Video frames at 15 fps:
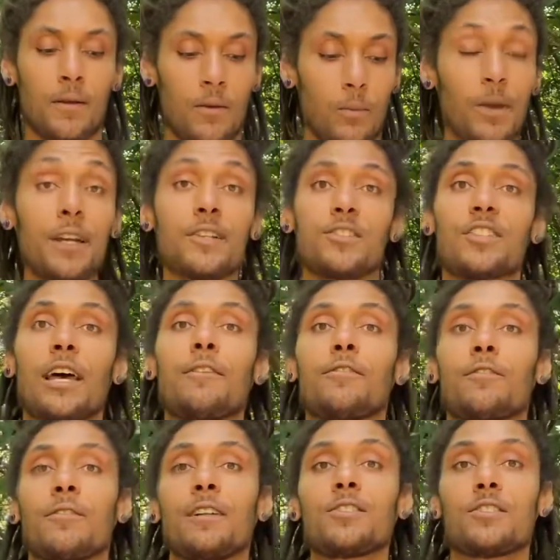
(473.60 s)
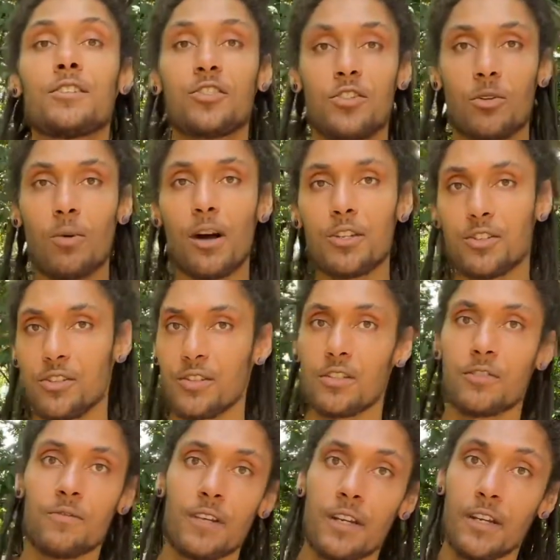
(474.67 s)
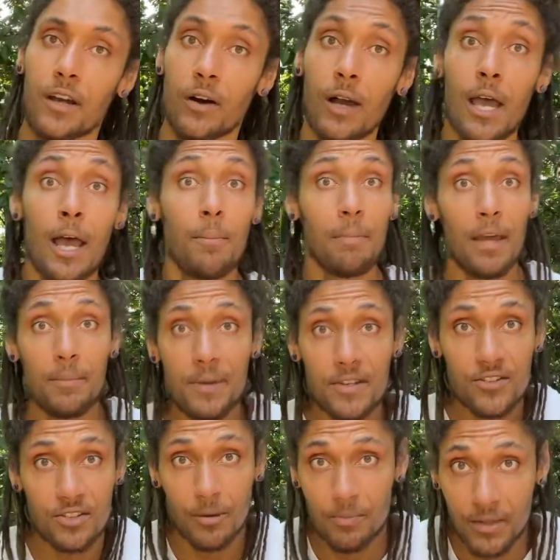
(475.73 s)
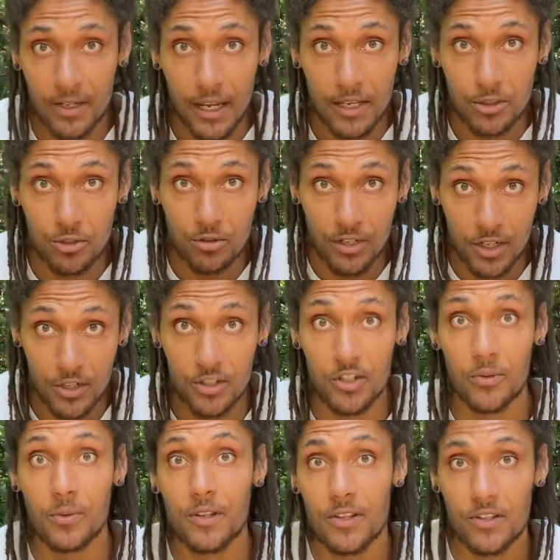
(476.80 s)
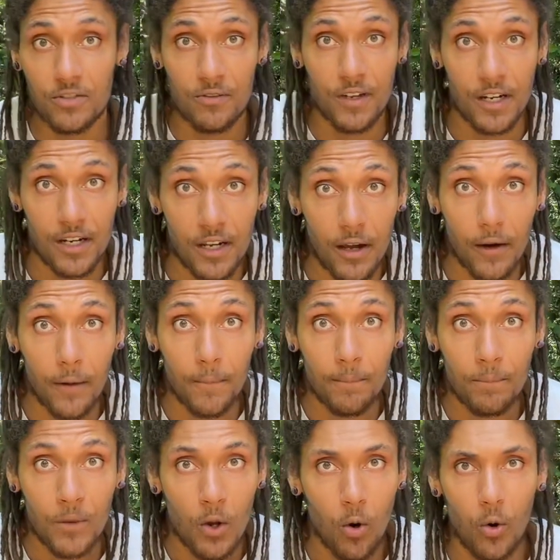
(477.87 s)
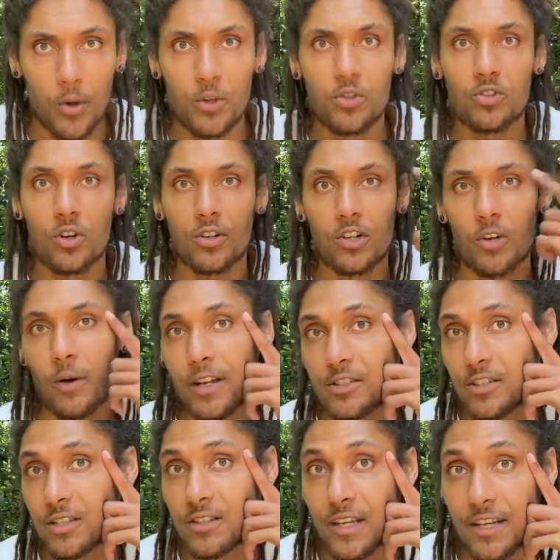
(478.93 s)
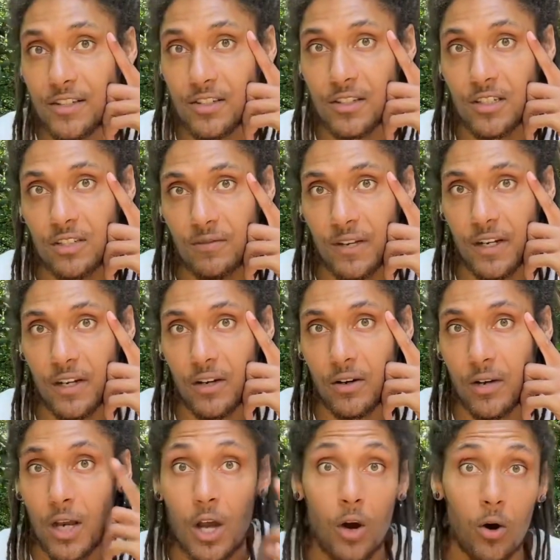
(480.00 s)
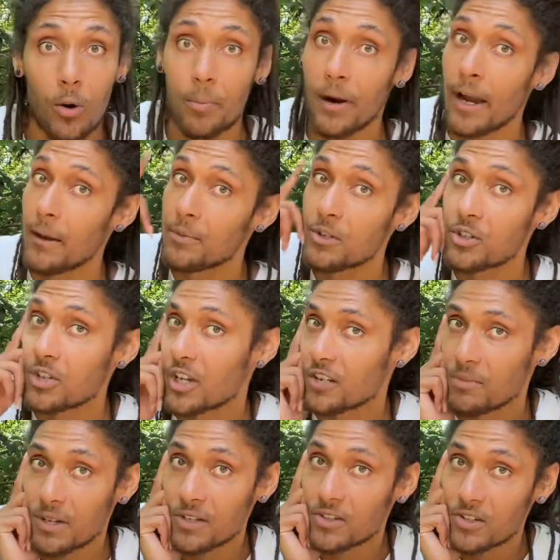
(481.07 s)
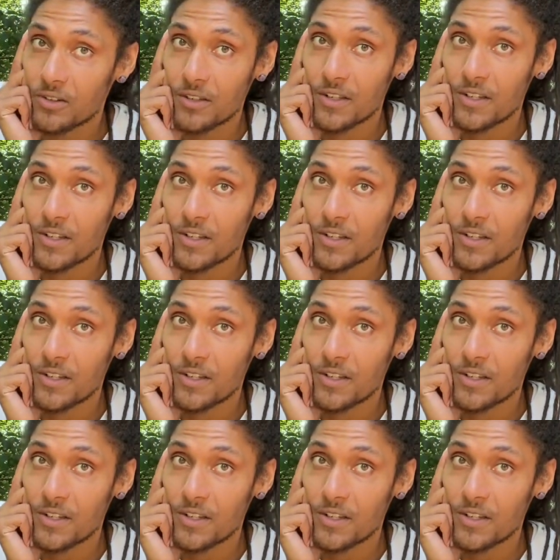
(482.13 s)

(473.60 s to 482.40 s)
We can say, for instance, you're watching this video. Maybe something has triggered you in this video, or you start to question things in this video, or perhaps you're judgmental in